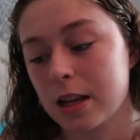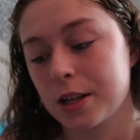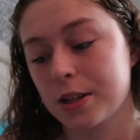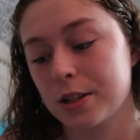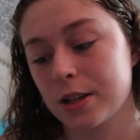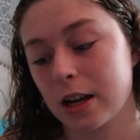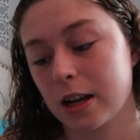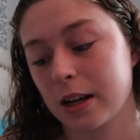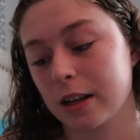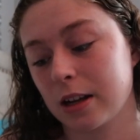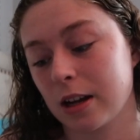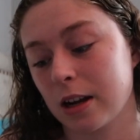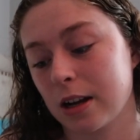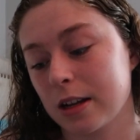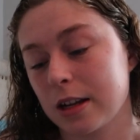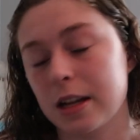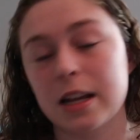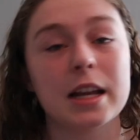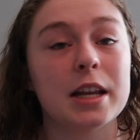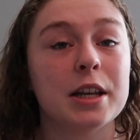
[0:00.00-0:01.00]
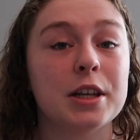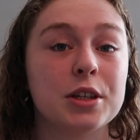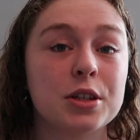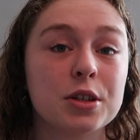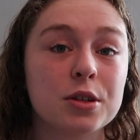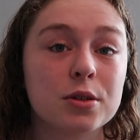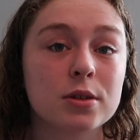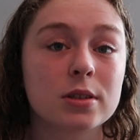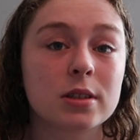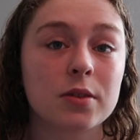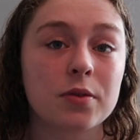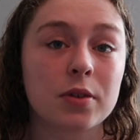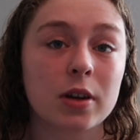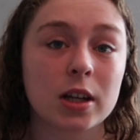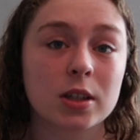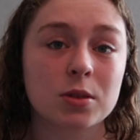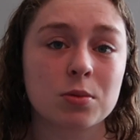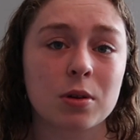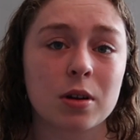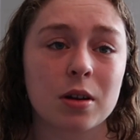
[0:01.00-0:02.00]
So yeah, I got induced. If you
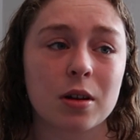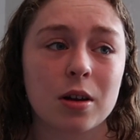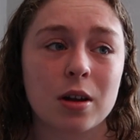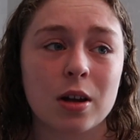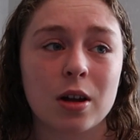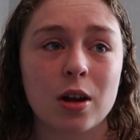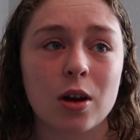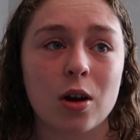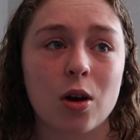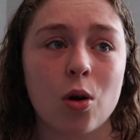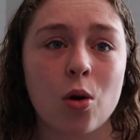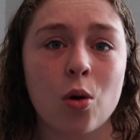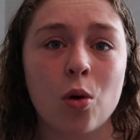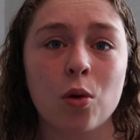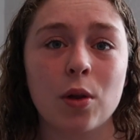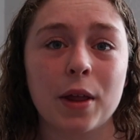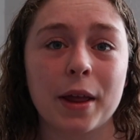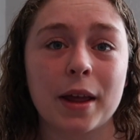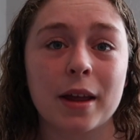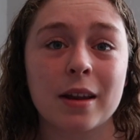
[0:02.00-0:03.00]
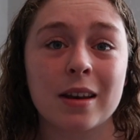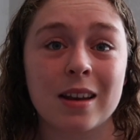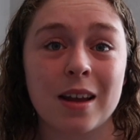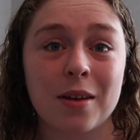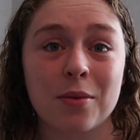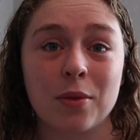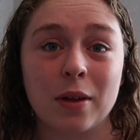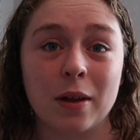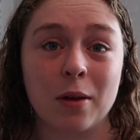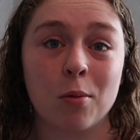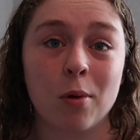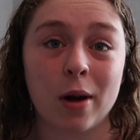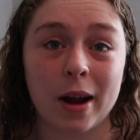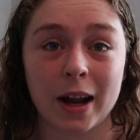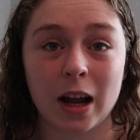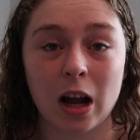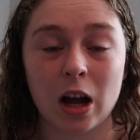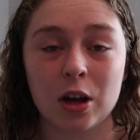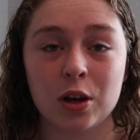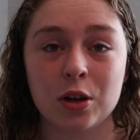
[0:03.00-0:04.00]
guys want a whole like in-depth like why I
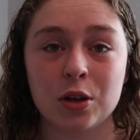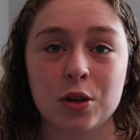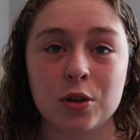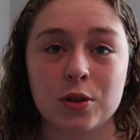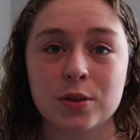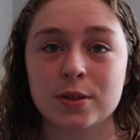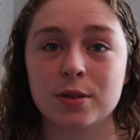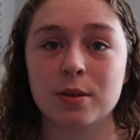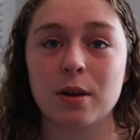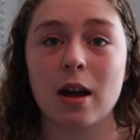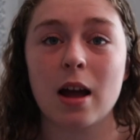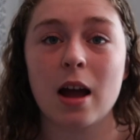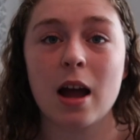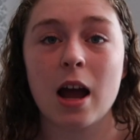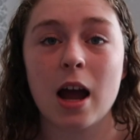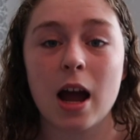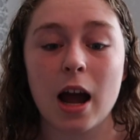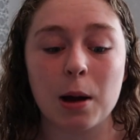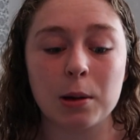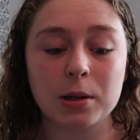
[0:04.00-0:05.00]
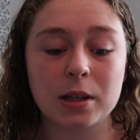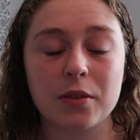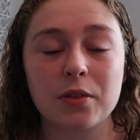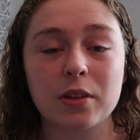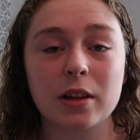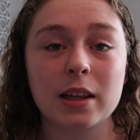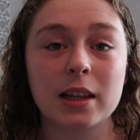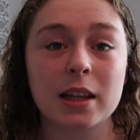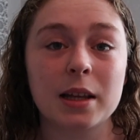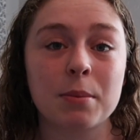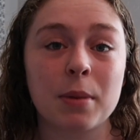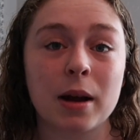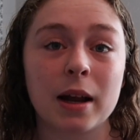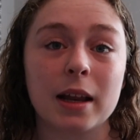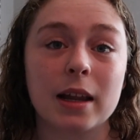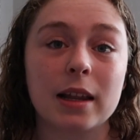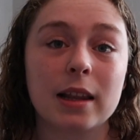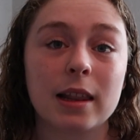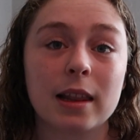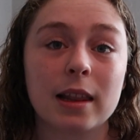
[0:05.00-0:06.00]
got induced, I would definitely leave my